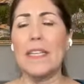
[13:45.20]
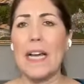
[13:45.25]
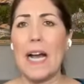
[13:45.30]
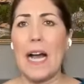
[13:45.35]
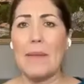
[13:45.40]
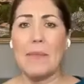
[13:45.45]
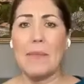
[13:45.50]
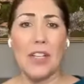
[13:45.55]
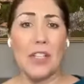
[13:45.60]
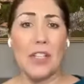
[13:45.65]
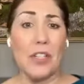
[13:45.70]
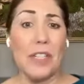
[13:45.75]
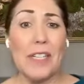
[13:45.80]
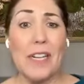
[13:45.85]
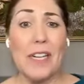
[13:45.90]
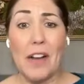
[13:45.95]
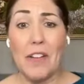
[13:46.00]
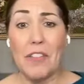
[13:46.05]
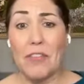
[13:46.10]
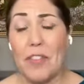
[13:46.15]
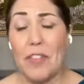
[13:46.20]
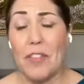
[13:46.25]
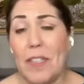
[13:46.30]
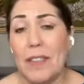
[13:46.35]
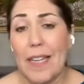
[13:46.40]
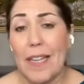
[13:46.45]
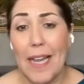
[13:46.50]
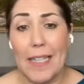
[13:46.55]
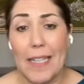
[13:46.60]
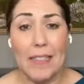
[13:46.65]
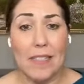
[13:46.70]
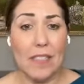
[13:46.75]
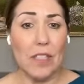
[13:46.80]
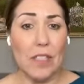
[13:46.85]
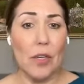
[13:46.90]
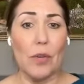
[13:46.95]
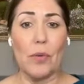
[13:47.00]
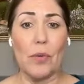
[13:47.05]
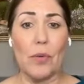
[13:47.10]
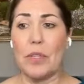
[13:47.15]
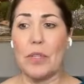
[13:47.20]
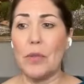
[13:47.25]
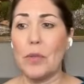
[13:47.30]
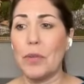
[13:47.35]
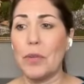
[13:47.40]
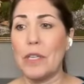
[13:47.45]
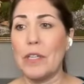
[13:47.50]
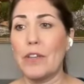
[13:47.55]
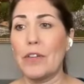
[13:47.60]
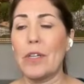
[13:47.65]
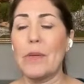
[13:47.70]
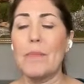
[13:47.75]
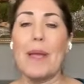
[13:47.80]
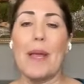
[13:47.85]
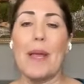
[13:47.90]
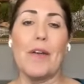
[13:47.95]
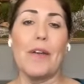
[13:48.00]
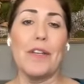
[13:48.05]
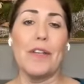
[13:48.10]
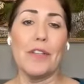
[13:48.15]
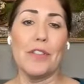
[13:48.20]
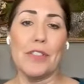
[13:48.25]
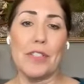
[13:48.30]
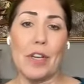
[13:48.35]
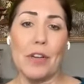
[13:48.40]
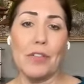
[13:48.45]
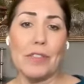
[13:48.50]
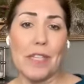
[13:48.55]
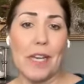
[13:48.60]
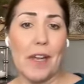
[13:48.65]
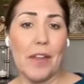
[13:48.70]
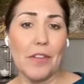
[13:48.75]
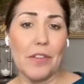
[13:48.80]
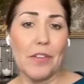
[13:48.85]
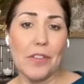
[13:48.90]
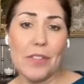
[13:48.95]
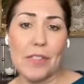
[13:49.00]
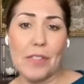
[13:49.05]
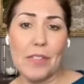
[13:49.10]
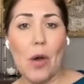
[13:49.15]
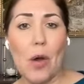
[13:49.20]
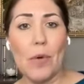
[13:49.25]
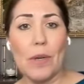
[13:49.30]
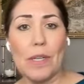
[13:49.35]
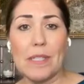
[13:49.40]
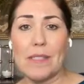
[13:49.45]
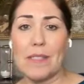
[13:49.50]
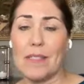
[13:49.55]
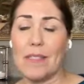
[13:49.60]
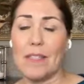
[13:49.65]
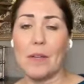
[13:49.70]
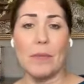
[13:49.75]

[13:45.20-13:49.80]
I'm not good enough lens. So you're either comparing yourself to others and always,